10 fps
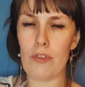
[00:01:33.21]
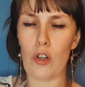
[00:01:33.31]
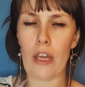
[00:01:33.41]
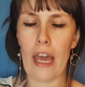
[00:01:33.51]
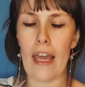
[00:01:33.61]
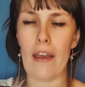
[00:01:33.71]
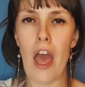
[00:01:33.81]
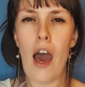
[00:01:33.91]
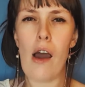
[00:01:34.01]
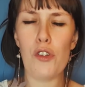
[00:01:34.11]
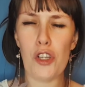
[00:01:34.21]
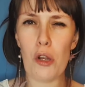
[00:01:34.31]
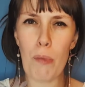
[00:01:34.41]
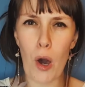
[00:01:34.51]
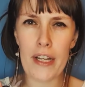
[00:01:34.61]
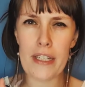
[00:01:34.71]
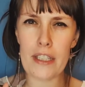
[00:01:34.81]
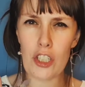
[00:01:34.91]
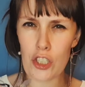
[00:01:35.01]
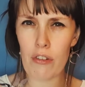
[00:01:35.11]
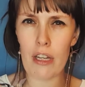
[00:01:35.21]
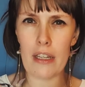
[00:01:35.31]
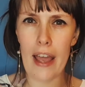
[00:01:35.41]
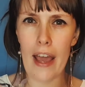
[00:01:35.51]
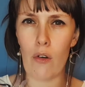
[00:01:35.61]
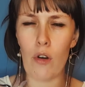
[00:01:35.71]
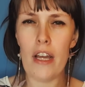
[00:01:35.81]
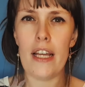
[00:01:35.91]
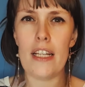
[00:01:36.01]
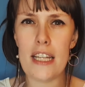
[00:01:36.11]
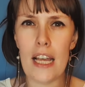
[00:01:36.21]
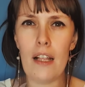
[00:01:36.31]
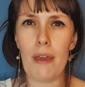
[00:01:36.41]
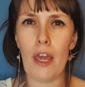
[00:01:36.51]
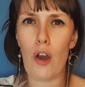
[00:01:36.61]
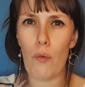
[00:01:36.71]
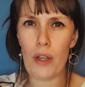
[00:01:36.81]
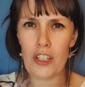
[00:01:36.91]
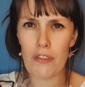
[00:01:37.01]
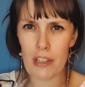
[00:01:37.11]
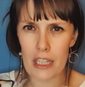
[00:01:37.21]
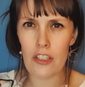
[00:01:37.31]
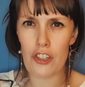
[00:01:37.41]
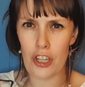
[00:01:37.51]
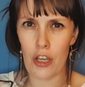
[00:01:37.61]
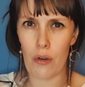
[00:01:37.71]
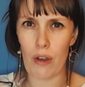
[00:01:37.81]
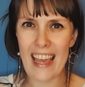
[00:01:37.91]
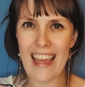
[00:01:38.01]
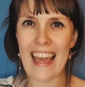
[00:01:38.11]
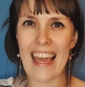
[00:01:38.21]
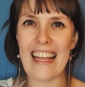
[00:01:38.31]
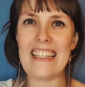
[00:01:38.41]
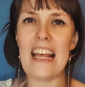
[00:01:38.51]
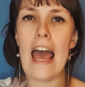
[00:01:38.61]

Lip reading: Okay, I want you to point at the screen now and tell me which of these two is